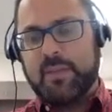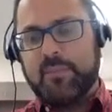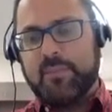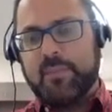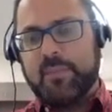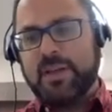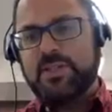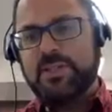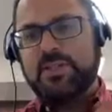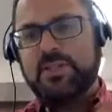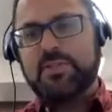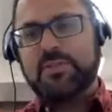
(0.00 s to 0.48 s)

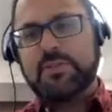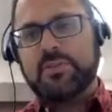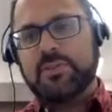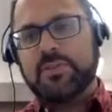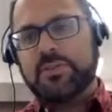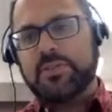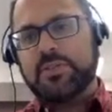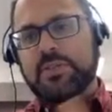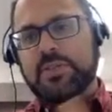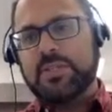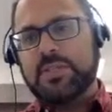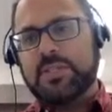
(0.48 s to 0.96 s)
my
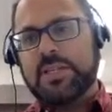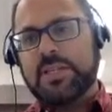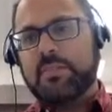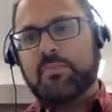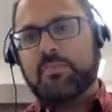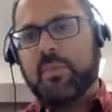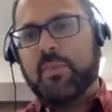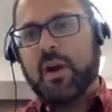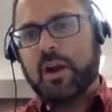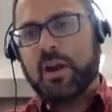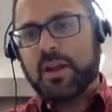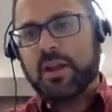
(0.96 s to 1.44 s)
students didn't
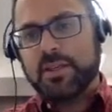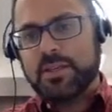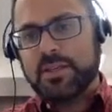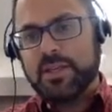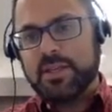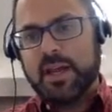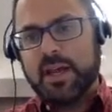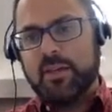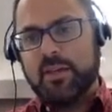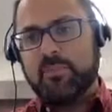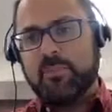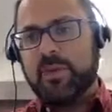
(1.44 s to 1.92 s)
mark as
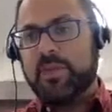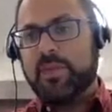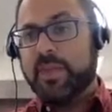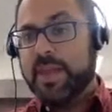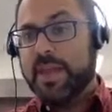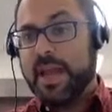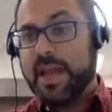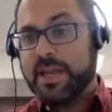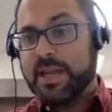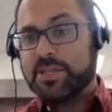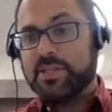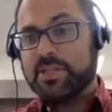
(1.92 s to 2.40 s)
done, but
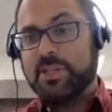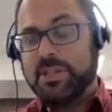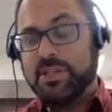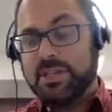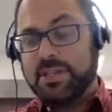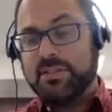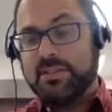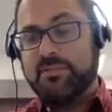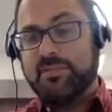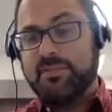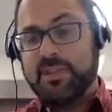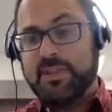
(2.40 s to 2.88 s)
they actually
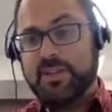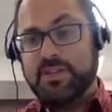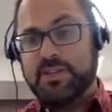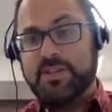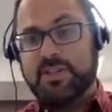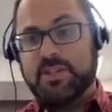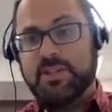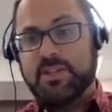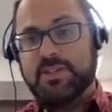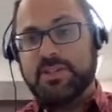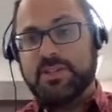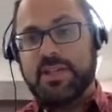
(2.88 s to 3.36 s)
did finish
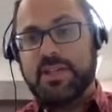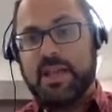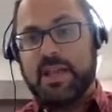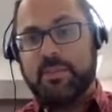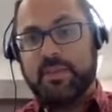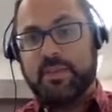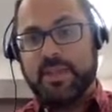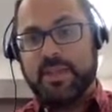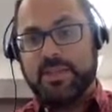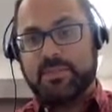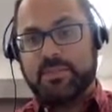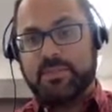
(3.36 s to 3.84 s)
this
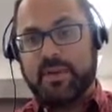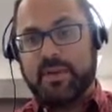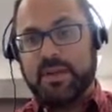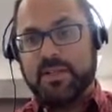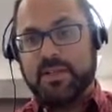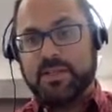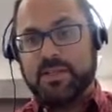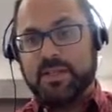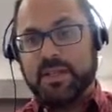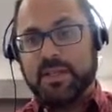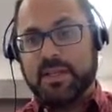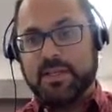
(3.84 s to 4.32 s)
assignment. That's why it
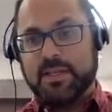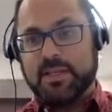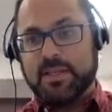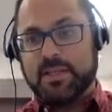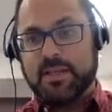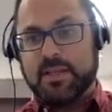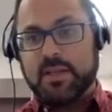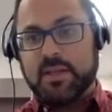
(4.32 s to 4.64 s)
says